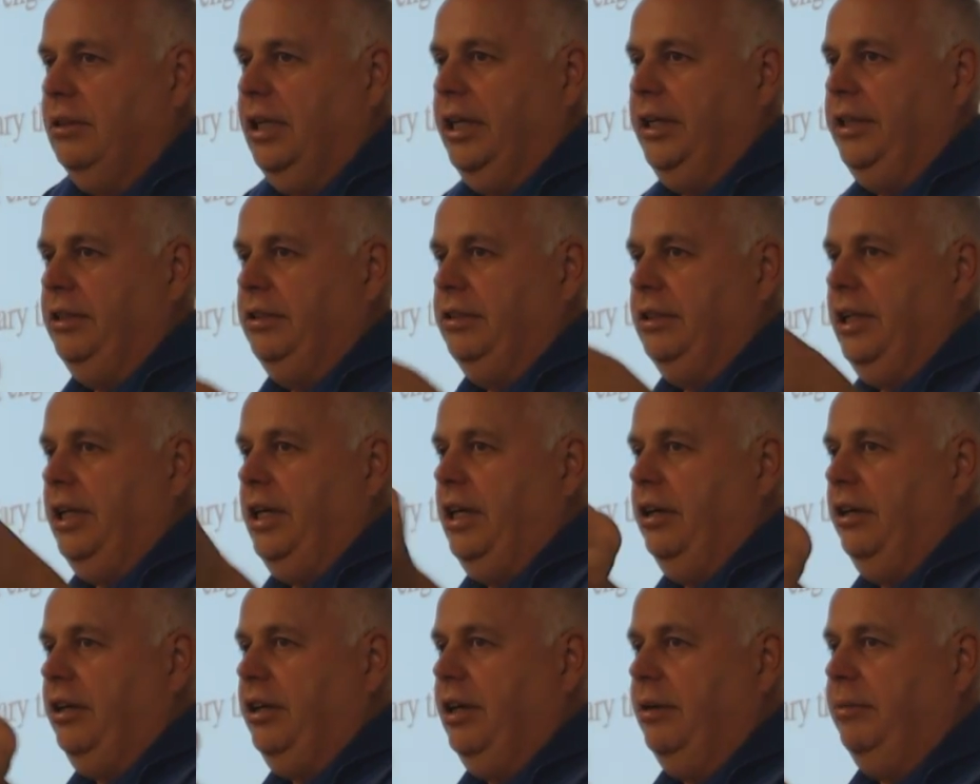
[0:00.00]
And there's
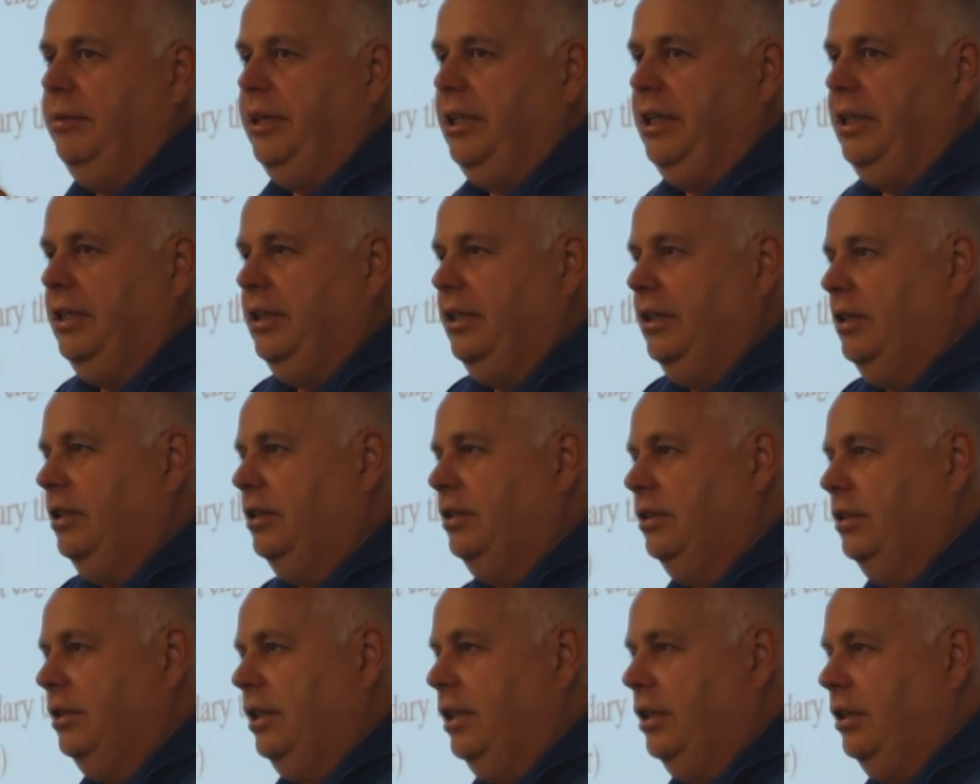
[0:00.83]
air coming in and
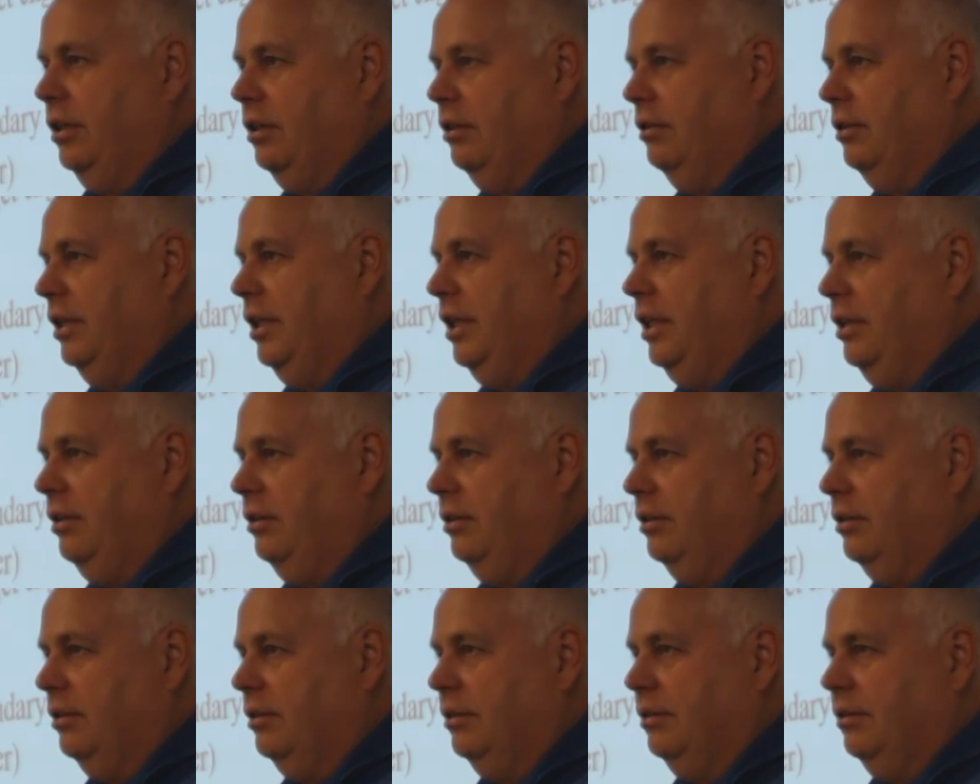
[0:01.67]
there's air going
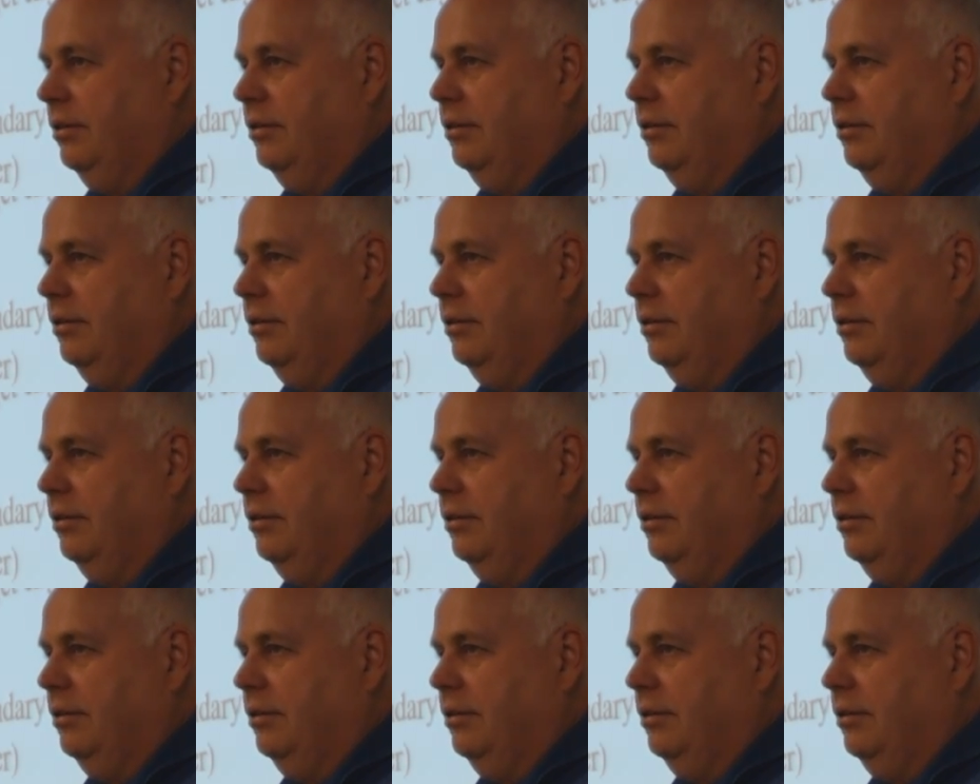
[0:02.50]
out.